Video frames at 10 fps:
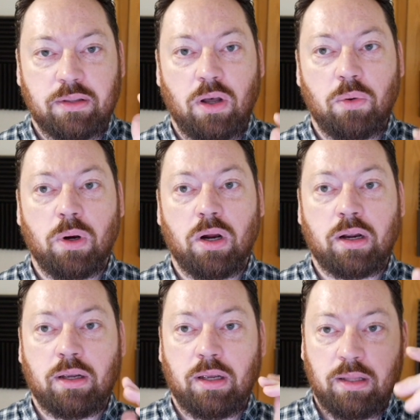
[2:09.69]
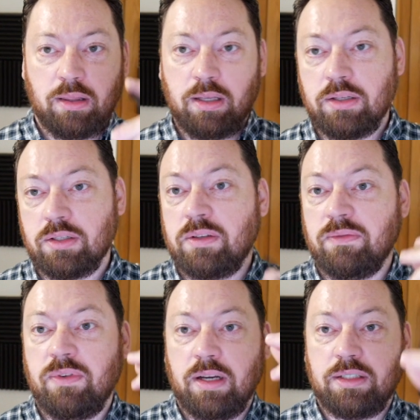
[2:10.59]
They'll work in these
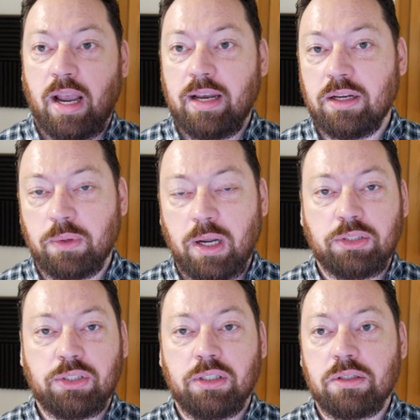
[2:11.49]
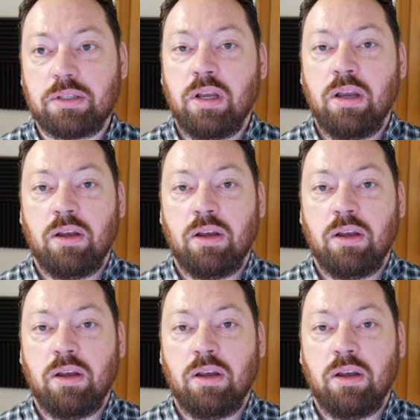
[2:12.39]
very tight iterations.